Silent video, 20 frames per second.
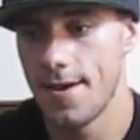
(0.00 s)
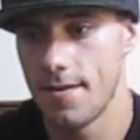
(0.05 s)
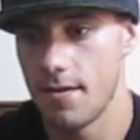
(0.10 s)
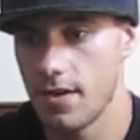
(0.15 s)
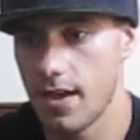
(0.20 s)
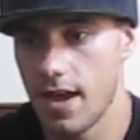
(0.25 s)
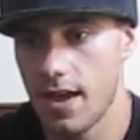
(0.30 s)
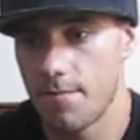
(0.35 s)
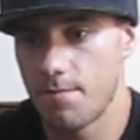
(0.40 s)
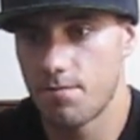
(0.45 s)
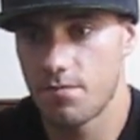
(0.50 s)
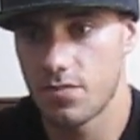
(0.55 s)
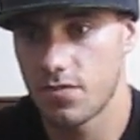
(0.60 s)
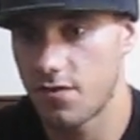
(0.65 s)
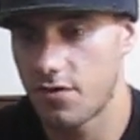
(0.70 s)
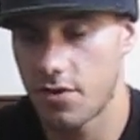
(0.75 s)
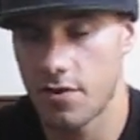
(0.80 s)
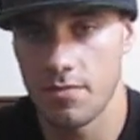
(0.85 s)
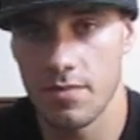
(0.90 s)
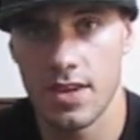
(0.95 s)
yeah,
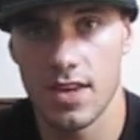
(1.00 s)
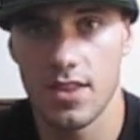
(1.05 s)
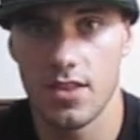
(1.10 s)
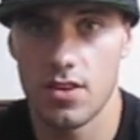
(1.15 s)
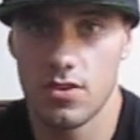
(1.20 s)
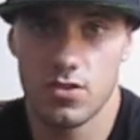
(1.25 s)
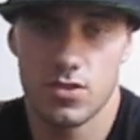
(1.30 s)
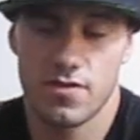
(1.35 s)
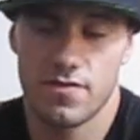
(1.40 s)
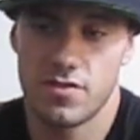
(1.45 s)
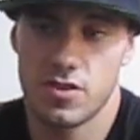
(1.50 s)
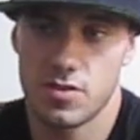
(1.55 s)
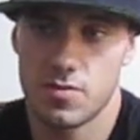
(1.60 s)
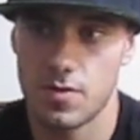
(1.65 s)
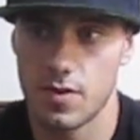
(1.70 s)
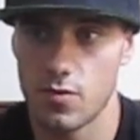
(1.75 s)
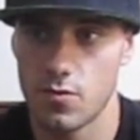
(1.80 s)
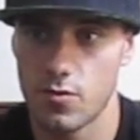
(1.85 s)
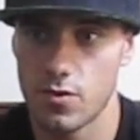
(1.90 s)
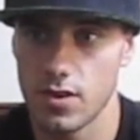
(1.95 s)
for me, those have just
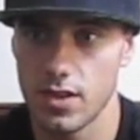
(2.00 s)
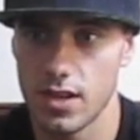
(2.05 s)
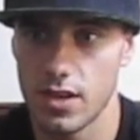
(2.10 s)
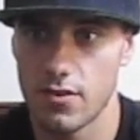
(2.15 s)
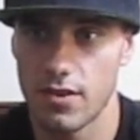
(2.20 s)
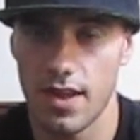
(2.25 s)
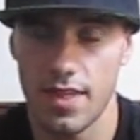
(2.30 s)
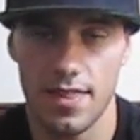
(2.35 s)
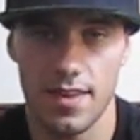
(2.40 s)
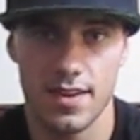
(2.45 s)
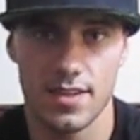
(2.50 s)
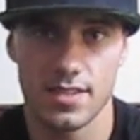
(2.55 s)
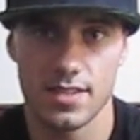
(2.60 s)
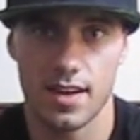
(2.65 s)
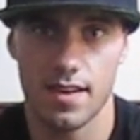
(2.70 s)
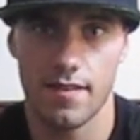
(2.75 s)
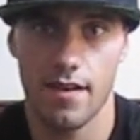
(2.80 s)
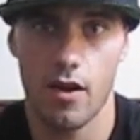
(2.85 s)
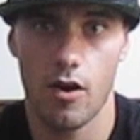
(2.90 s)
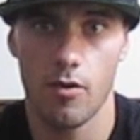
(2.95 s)
been really great things that
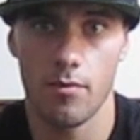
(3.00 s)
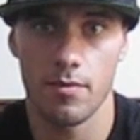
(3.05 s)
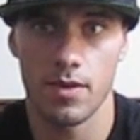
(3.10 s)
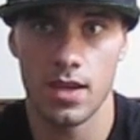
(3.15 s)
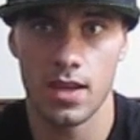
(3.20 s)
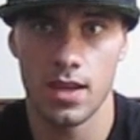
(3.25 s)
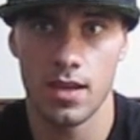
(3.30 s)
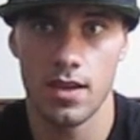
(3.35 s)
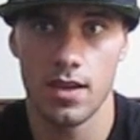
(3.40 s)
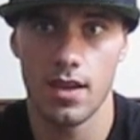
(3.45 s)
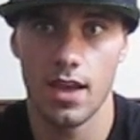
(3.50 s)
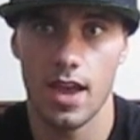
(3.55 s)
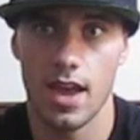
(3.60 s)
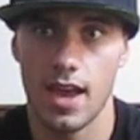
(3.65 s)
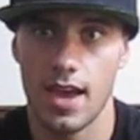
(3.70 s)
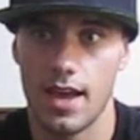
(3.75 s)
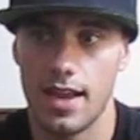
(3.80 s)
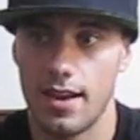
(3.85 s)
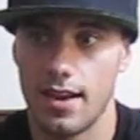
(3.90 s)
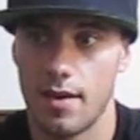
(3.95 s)
have helped me,
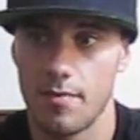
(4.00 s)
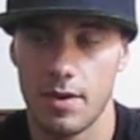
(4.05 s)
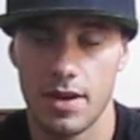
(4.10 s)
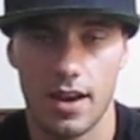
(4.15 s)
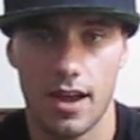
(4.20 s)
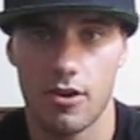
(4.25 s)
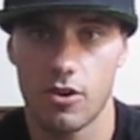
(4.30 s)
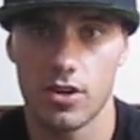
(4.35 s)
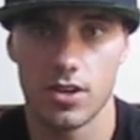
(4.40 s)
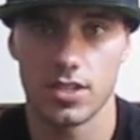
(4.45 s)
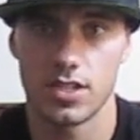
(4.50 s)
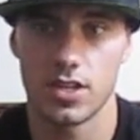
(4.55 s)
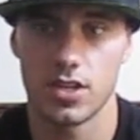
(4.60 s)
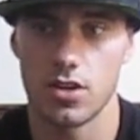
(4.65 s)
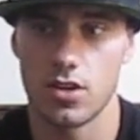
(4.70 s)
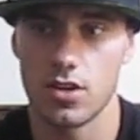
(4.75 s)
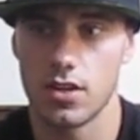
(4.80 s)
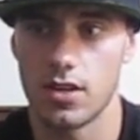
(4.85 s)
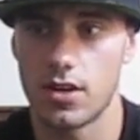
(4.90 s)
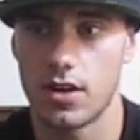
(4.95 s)
and I'll
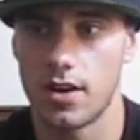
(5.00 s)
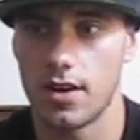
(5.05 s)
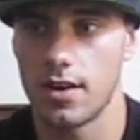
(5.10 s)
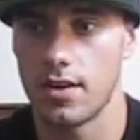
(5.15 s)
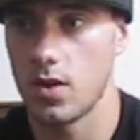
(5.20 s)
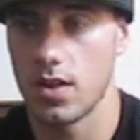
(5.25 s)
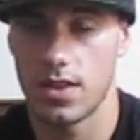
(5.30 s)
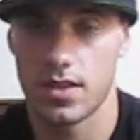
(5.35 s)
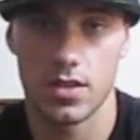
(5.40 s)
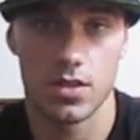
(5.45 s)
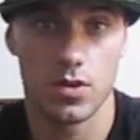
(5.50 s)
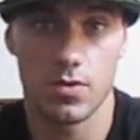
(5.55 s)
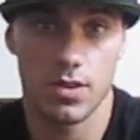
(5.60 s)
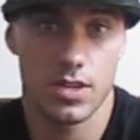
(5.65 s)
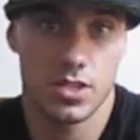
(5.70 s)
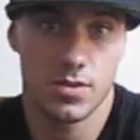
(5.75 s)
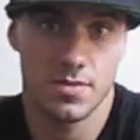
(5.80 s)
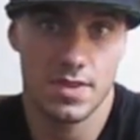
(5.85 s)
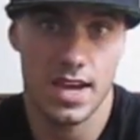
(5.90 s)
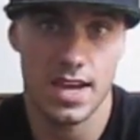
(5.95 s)
continue to learn with
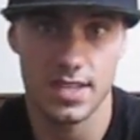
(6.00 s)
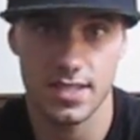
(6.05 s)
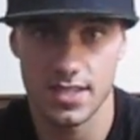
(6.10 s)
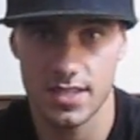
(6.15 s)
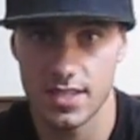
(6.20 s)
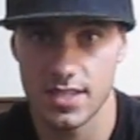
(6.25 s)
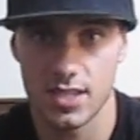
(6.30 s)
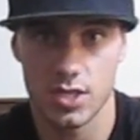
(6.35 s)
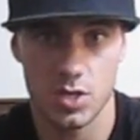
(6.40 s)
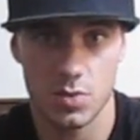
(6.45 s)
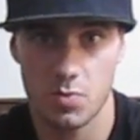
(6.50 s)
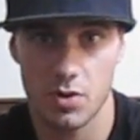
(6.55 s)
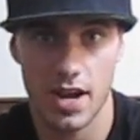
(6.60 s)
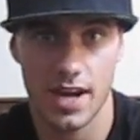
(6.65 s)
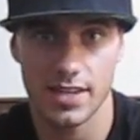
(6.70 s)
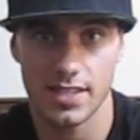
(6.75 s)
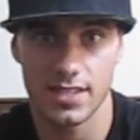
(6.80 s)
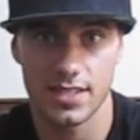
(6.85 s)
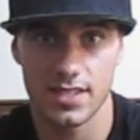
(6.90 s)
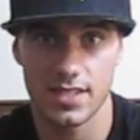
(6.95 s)
doing gymnastics and just
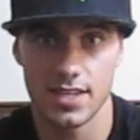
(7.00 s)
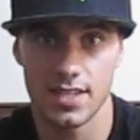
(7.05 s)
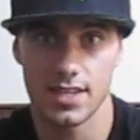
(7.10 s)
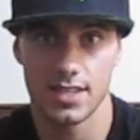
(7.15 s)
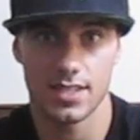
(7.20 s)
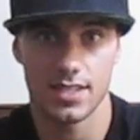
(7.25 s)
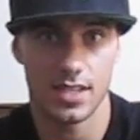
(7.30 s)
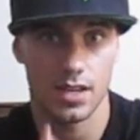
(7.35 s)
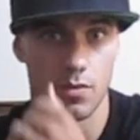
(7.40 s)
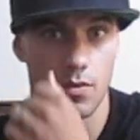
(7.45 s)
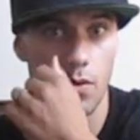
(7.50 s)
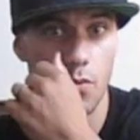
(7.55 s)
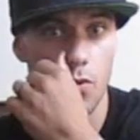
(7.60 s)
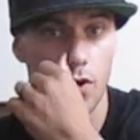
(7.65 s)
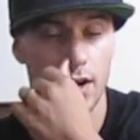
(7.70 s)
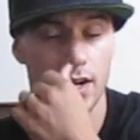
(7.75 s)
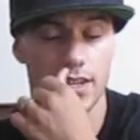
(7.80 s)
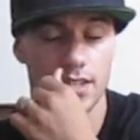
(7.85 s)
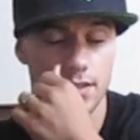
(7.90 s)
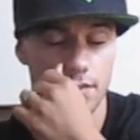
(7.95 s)
practicing and seeing what
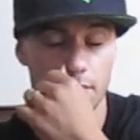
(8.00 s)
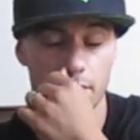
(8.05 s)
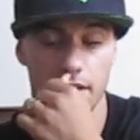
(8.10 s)
works.